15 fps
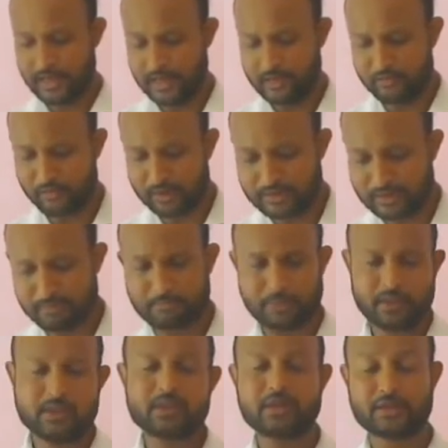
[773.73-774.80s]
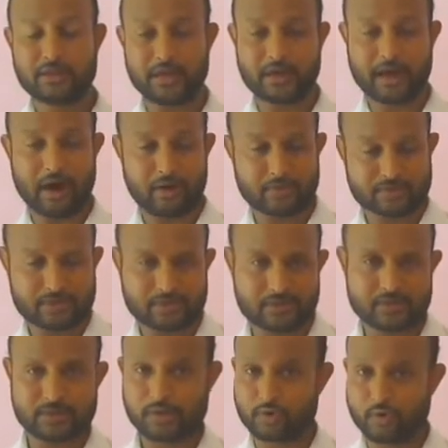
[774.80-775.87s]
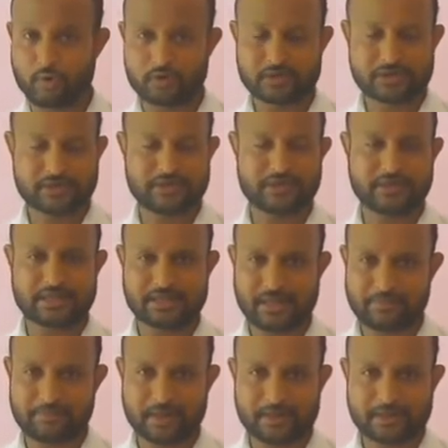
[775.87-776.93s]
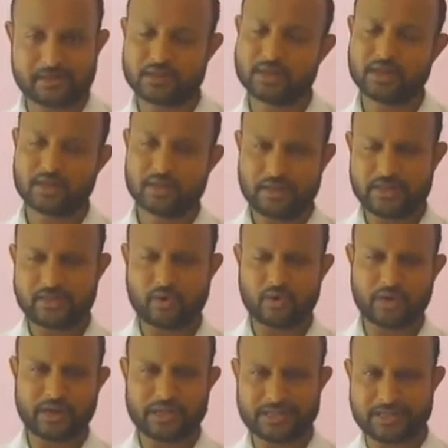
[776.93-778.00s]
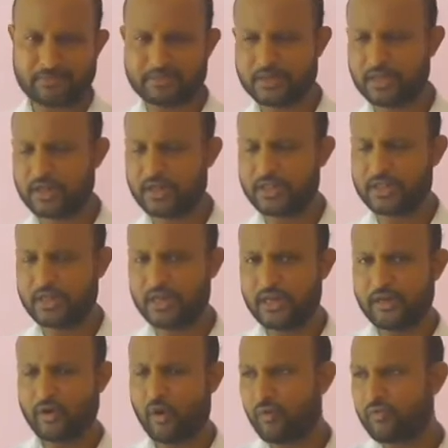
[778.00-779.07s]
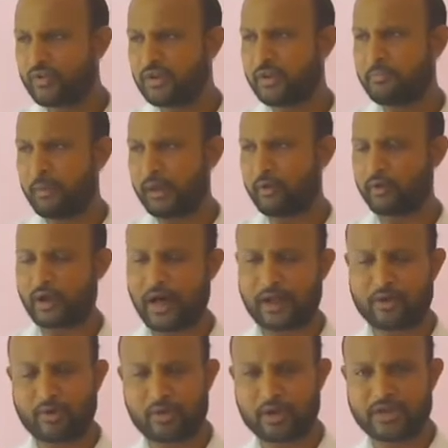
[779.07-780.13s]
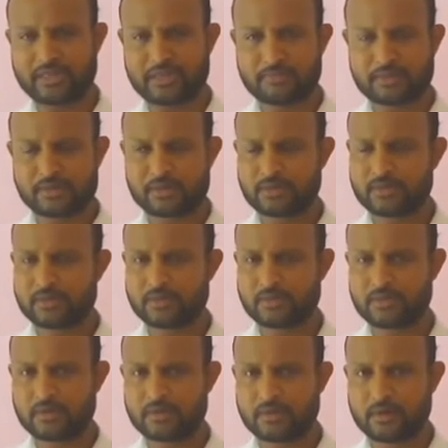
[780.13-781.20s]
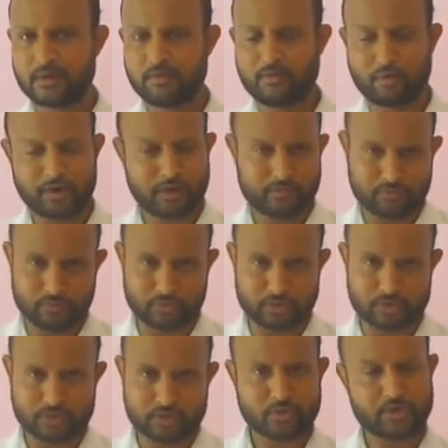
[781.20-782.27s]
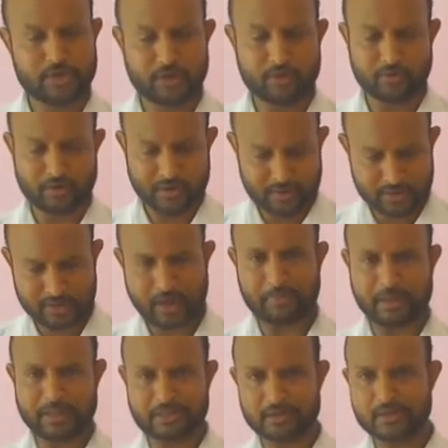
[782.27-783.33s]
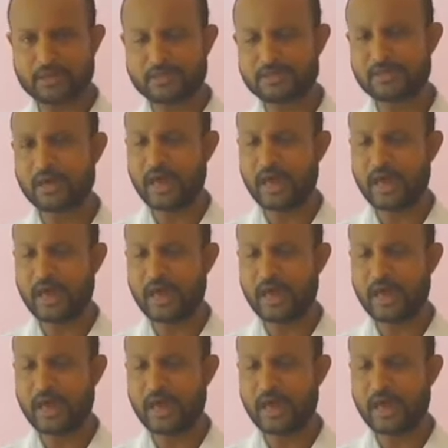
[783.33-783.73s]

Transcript: For example, the cows, the goats, the zebras, these organisms, they often depend on other organisms for their food. So they come under these